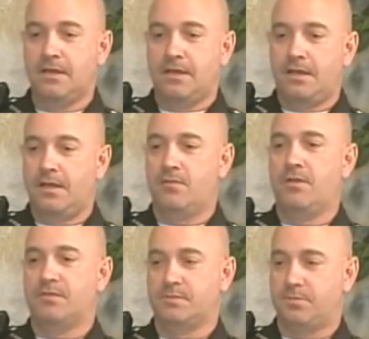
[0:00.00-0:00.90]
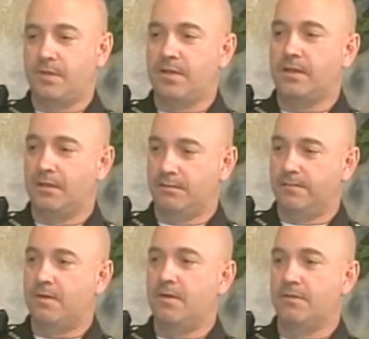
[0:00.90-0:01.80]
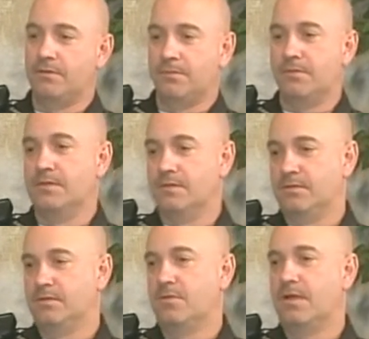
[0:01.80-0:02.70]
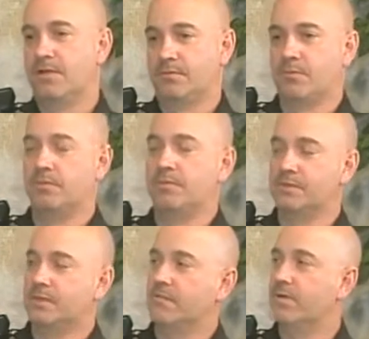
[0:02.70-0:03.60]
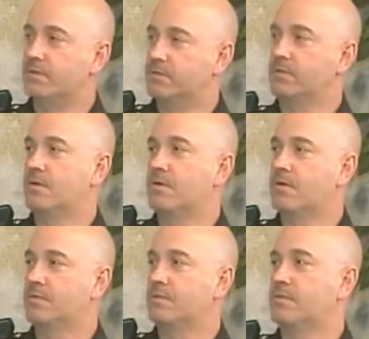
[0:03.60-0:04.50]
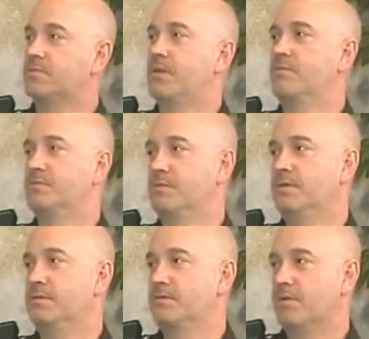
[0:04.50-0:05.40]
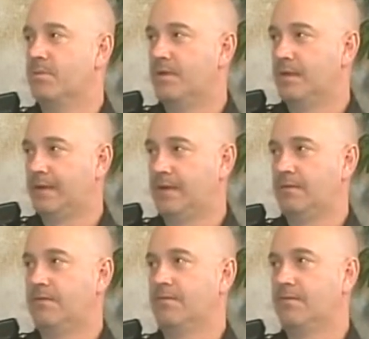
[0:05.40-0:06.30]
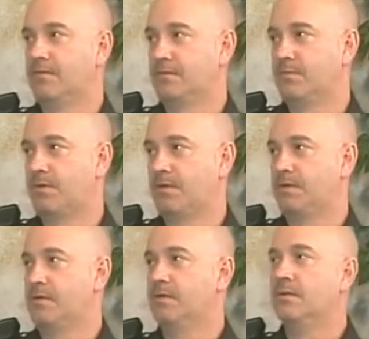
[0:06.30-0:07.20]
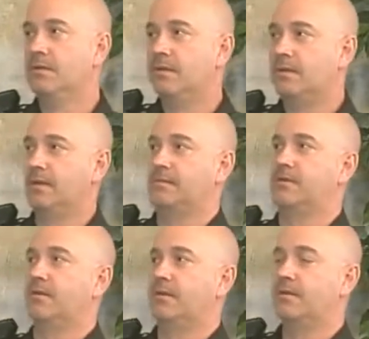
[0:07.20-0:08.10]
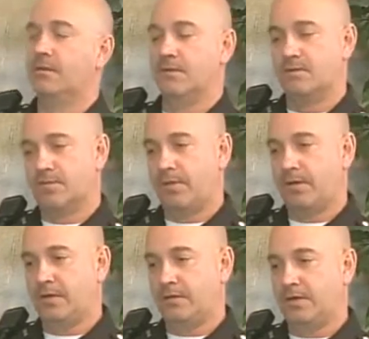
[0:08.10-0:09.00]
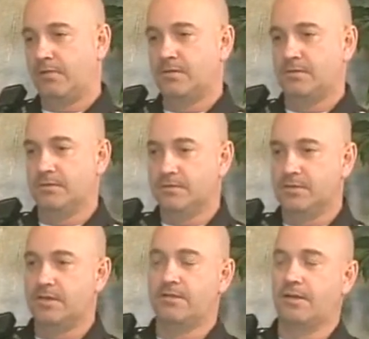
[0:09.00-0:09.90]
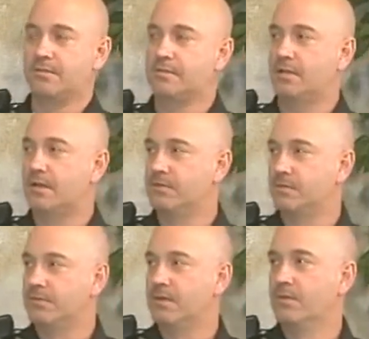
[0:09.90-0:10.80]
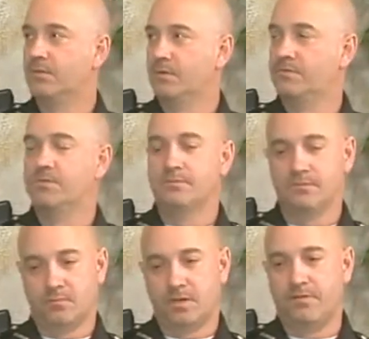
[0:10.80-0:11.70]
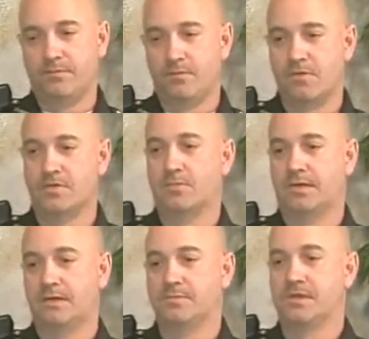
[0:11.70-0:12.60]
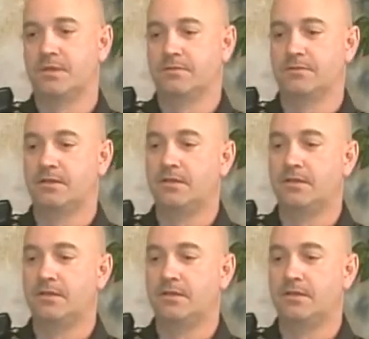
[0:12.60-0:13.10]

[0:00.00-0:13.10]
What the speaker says: anywhere in the spring and in the fall is when I really receive most of the calls, because people's windows are open and they can hear all the dogs barking, et cetera. And there is a barking dog resolution here in Anderson Township that we enforce when it comes down to it.